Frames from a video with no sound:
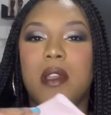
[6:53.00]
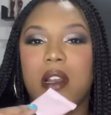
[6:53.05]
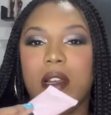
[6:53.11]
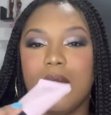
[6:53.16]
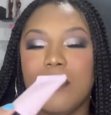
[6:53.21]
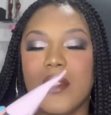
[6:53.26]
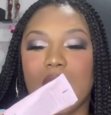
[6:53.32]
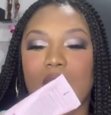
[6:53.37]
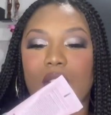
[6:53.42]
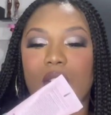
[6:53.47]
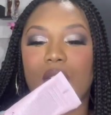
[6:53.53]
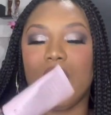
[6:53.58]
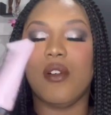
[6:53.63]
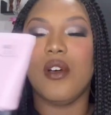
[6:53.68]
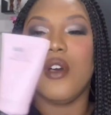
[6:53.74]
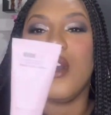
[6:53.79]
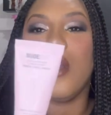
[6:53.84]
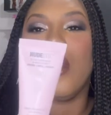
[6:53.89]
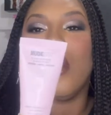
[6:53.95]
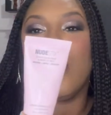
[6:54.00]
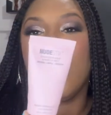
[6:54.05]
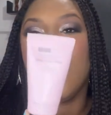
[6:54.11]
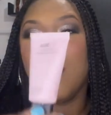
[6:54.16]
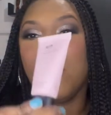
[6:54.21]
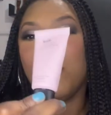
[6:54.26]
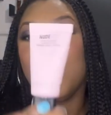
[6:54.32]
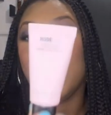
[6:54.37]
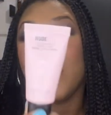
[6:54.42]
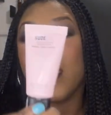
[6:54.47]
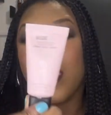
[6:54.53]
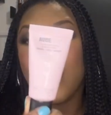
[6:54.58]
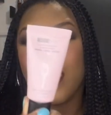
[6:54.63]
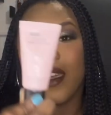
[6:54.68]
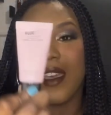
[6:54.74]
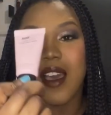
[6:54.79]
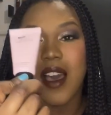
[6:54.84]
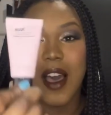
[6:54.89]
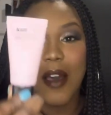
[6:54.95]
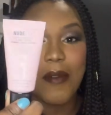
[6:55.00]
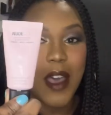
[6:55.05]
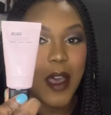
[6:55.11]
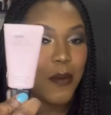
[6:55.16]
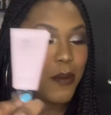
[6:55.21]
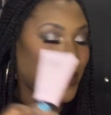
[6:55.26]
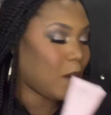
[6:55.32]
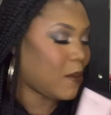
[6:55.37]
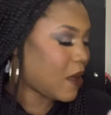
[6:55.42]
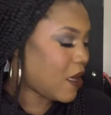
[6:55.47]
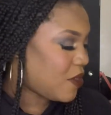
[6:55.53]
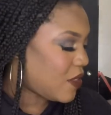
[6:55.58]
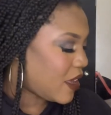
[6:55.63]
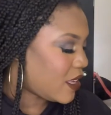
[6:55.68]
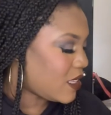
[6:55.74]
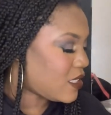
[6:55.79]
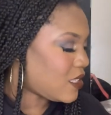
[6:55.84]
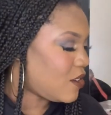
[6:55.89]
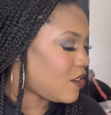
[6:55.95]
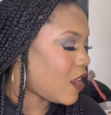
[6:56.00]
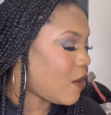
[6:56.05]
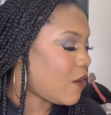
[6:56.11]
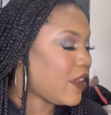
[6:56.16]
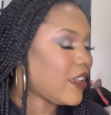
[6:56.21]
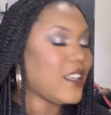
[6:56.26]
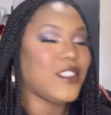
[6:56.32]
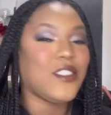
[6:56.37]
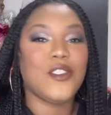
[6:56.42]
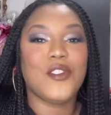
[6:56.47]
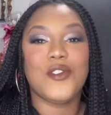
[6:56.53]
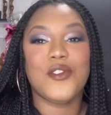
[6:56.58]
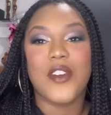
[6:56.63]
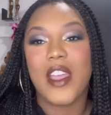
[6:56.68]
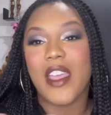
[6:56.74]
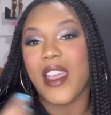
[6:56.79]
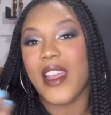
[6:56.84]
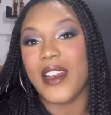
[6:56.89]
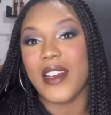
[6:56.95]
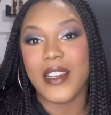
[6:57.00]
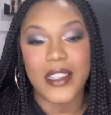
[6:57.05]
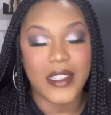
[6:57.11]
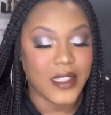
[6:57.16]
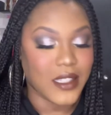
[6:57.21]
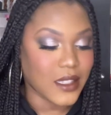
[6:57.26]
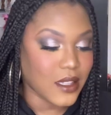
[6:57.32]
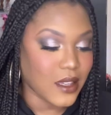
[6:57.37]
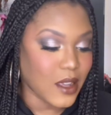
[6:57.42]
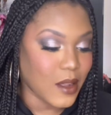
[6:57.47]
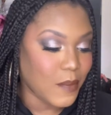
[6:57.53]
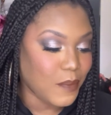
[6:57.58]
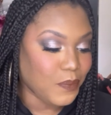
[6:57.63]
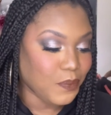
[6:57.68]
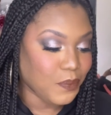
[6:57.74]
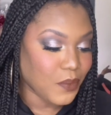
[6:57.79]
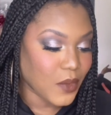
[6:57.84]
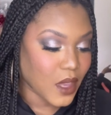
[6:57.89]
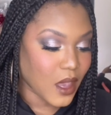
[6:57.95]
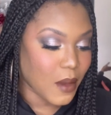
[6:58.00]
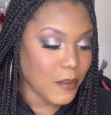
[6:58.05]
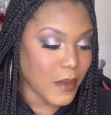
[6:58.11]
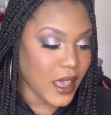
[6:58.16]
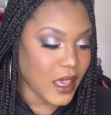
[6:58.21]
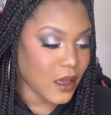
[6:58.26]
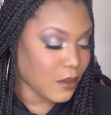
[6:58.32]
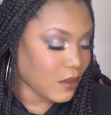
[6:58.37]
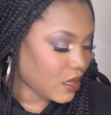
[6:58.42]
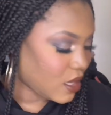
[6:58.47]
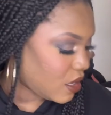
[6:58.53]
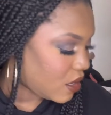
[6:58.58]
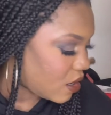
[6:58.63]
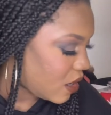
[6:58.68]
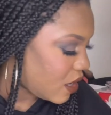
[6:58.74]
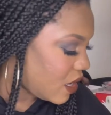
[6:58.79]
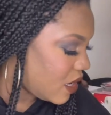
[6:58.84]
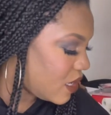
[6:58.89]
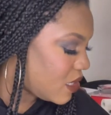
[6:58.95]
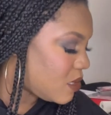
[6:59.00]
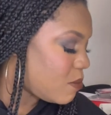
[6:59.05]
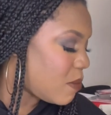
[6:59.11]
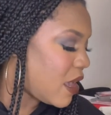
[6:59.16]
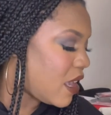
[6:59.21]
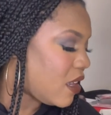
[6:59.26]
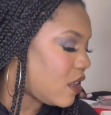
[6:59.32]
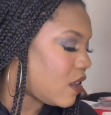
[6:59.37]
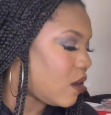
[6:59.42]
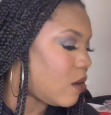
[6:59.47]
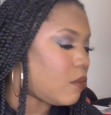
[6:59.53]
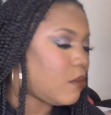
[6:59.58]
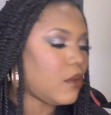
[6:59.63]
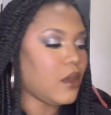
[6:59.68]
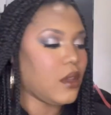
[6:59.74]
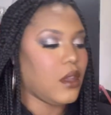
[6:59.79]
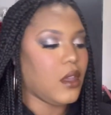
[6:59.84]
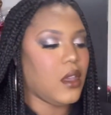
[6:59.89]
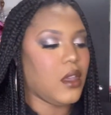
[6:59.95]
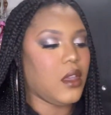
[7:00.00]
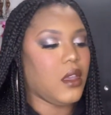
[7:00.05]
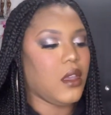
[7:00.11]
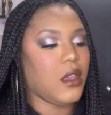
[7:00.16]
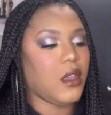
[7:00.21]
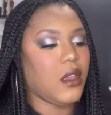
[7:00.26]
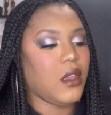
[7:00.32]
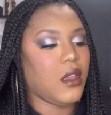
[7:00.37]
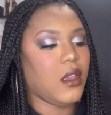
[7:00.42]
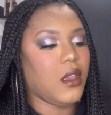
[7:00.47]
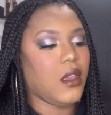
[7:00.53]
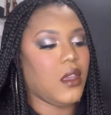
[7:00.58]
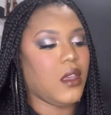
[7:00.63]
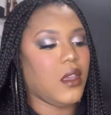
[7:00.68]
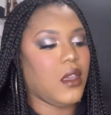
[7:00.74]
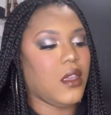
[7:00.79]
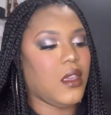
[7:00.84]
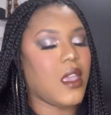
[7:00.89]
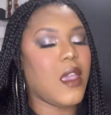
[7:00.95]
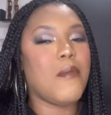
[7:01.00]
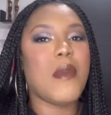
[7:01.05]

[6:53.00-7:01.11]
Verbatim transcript: a lipstick or but yeah i'm happy about that so now i get to try at least um makeup cleaner it is makeup yeah